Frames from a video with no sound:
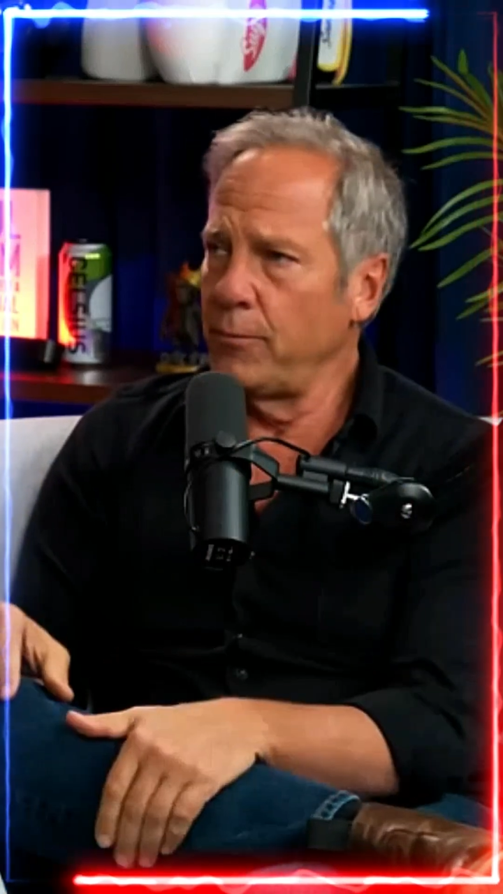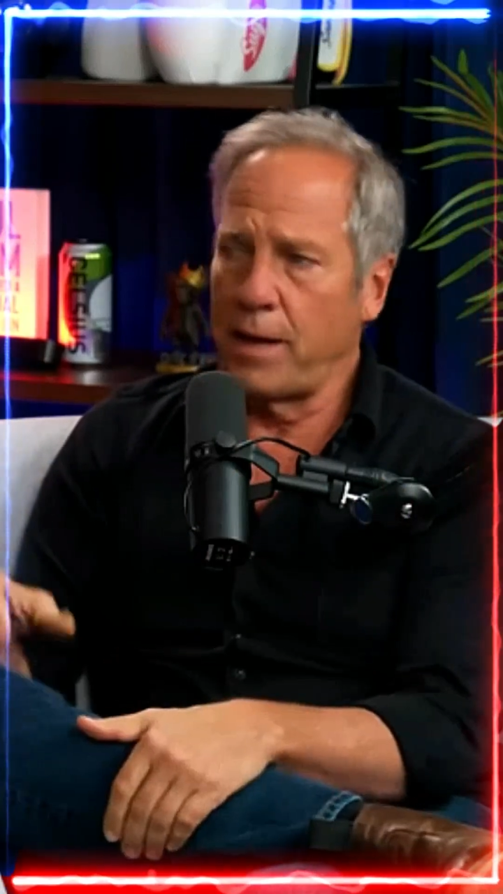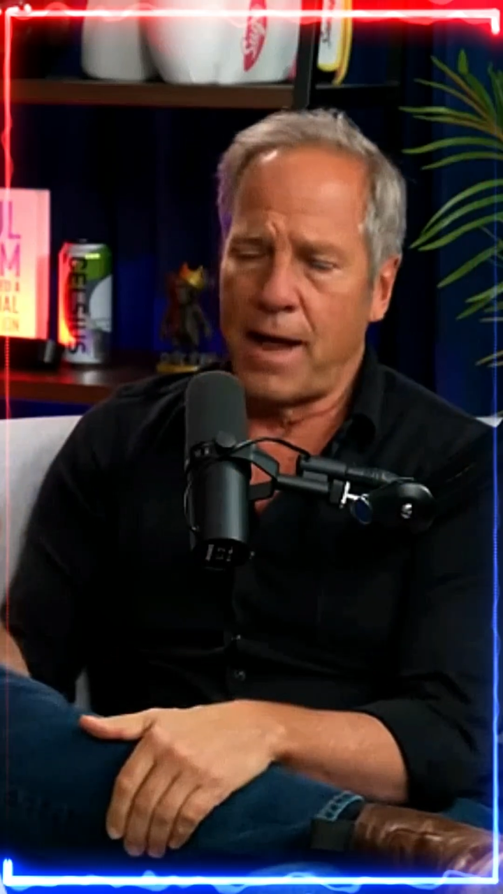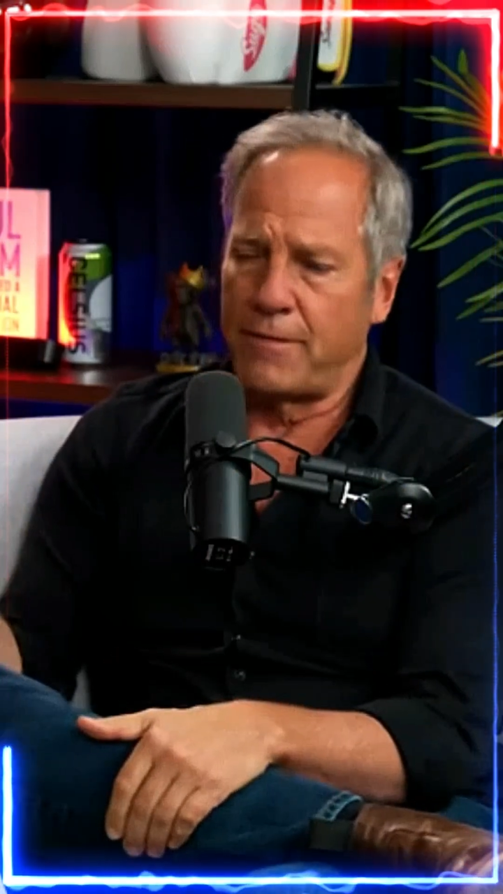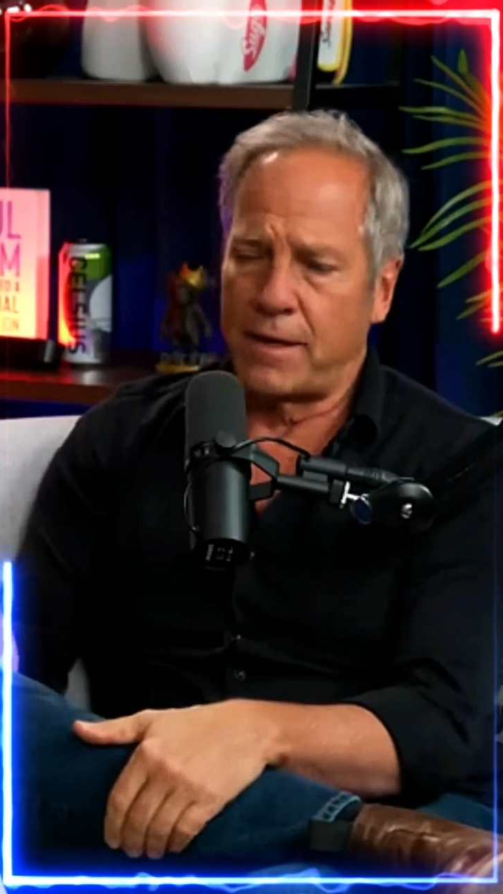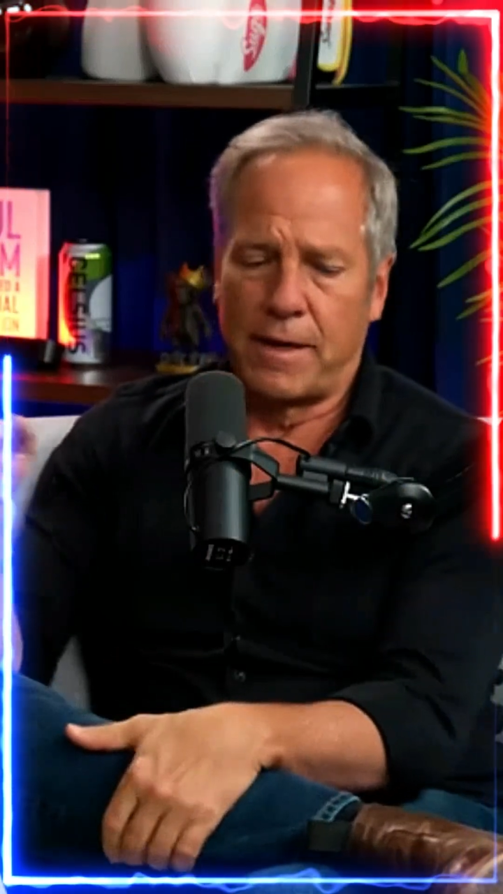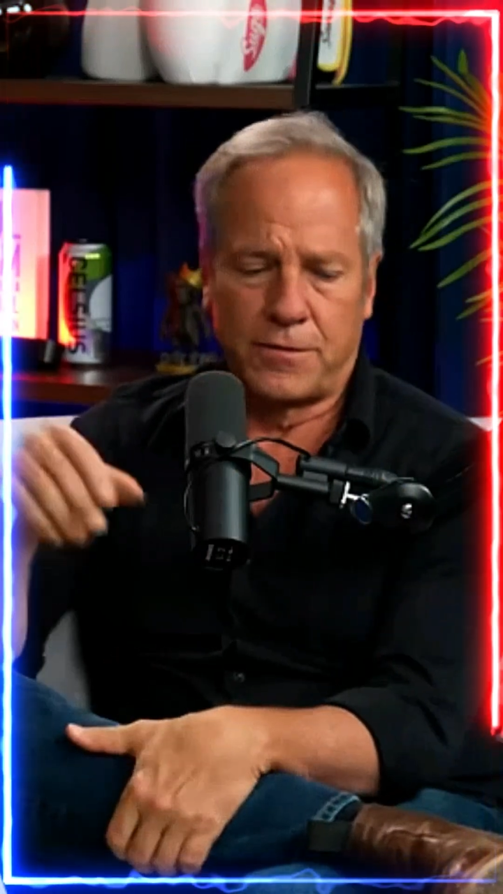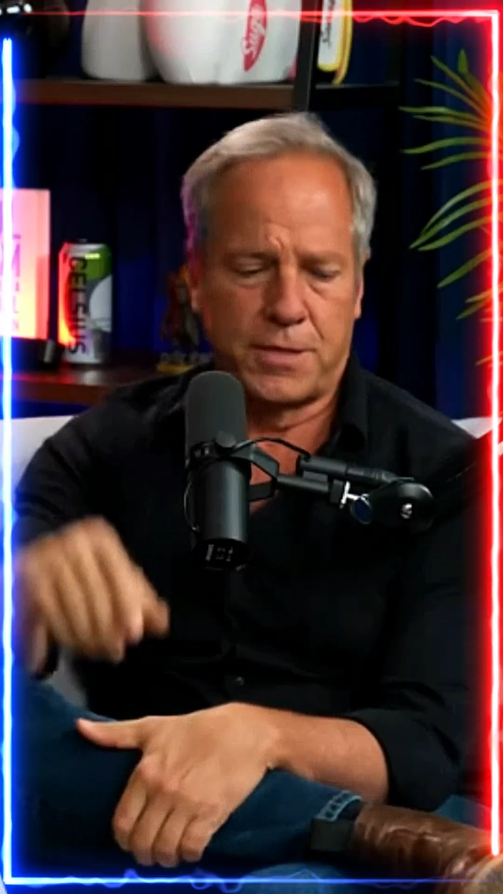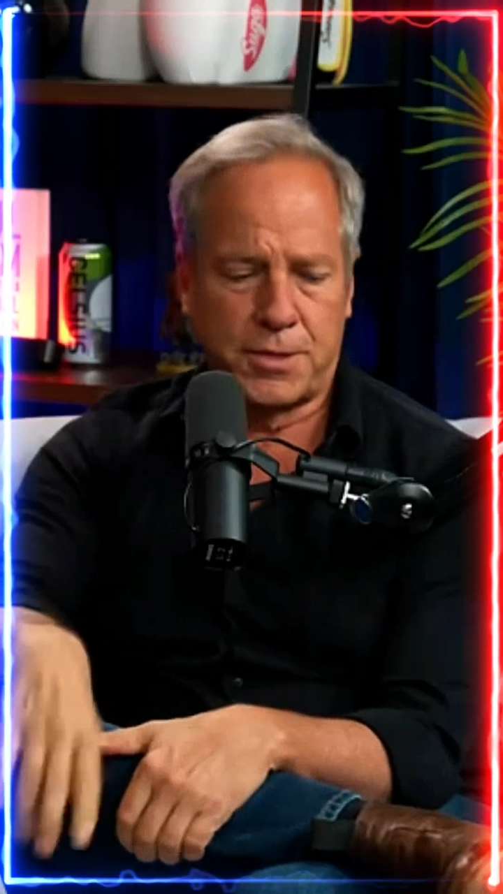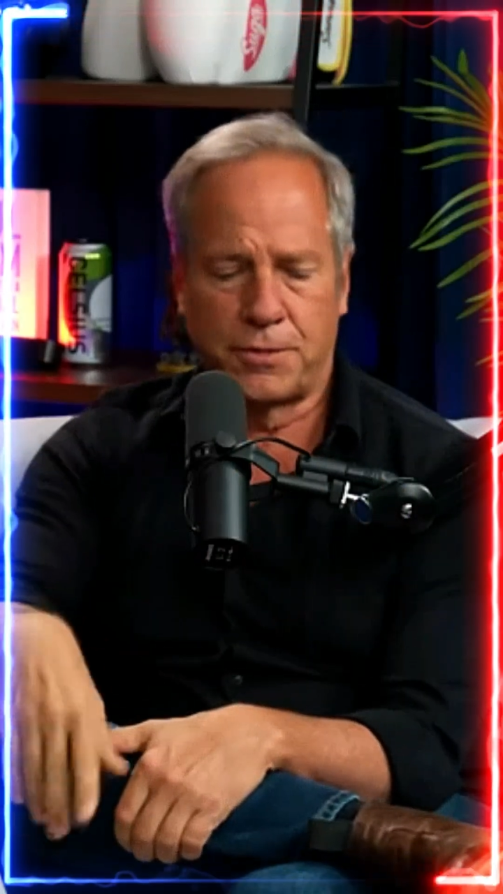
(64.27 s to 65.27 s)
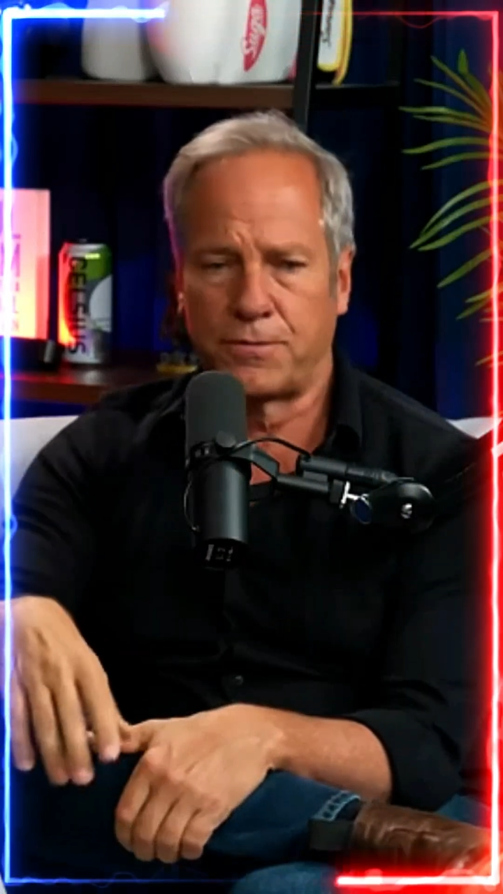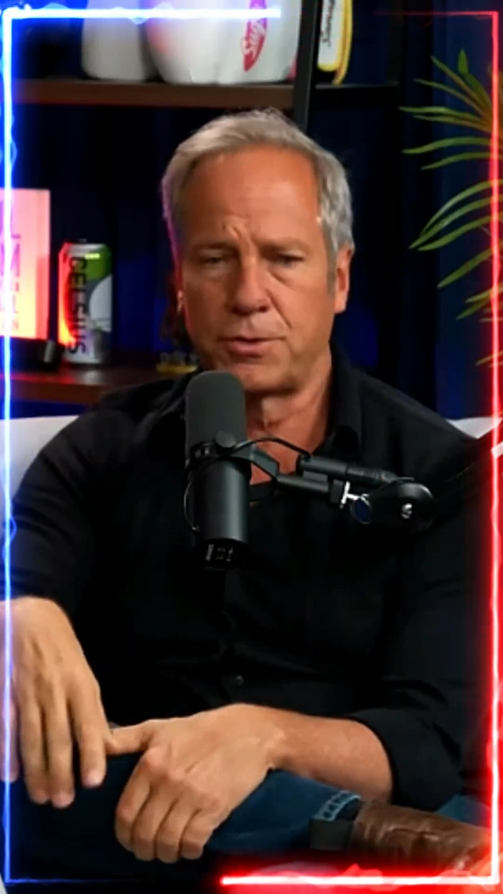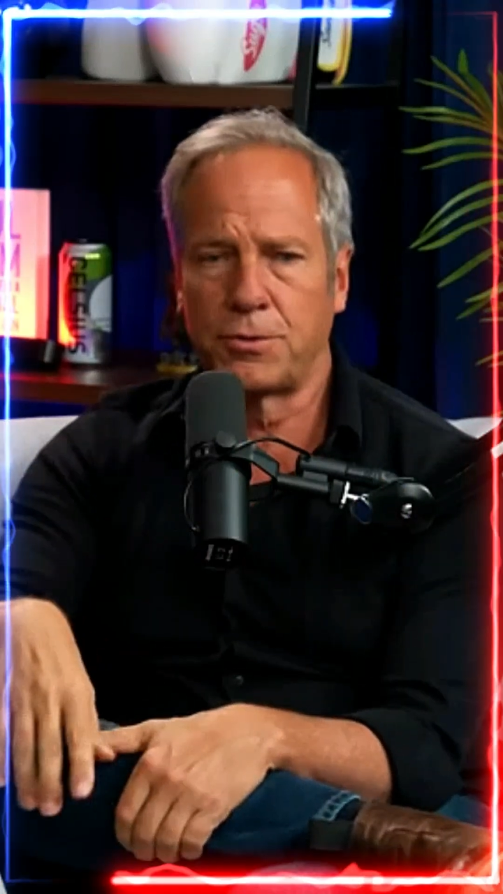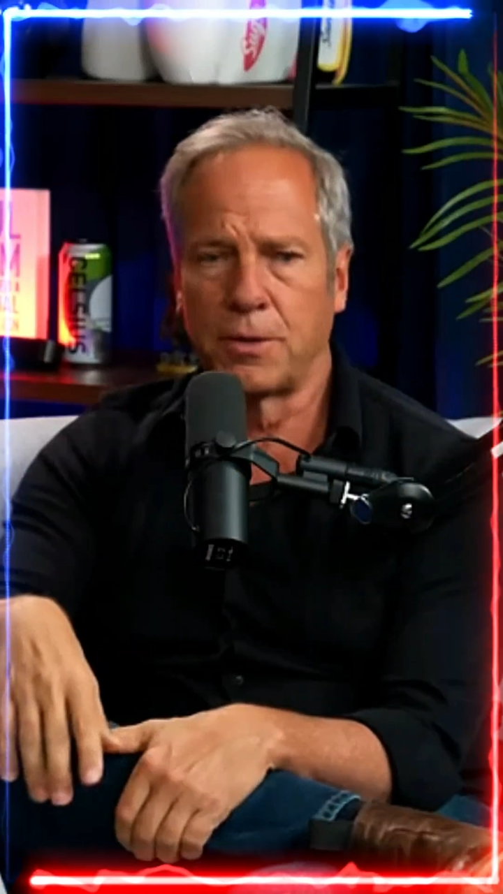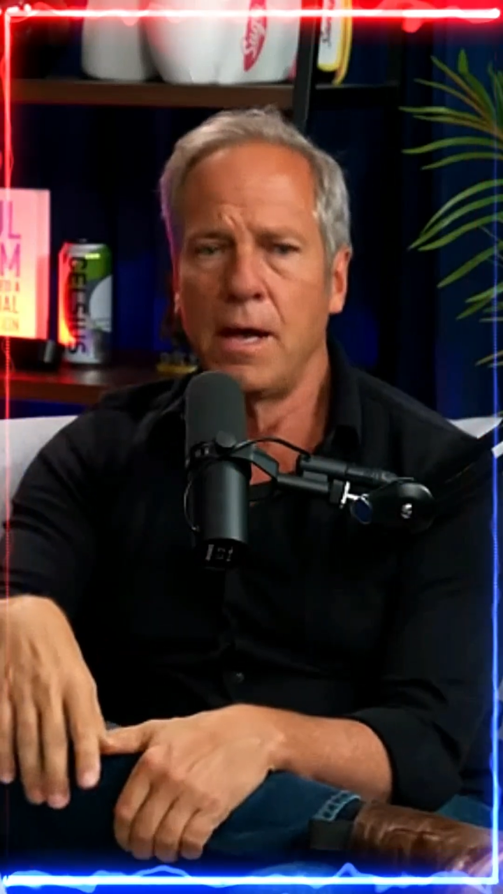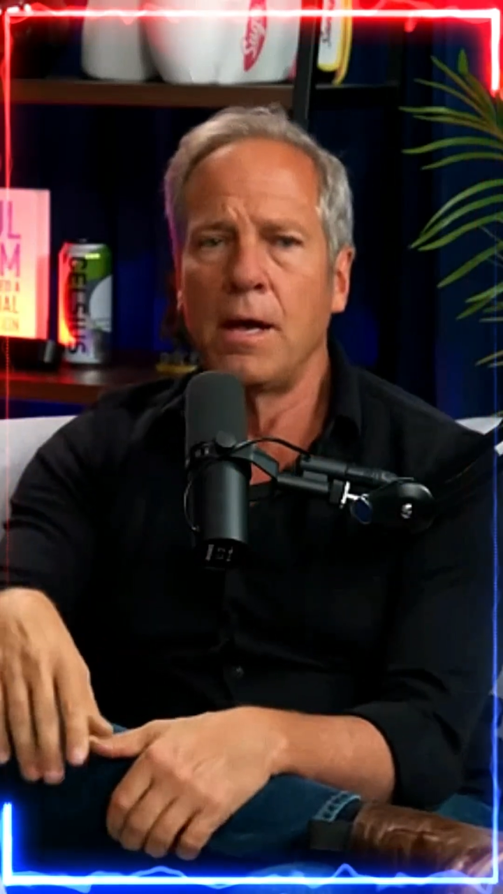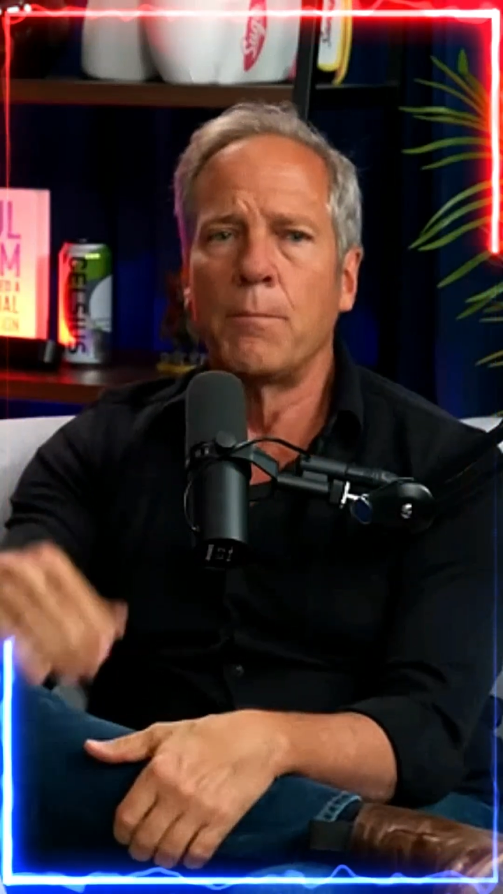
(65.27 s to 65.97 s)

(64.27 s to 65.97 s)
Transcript: And we can have that conversation for sure.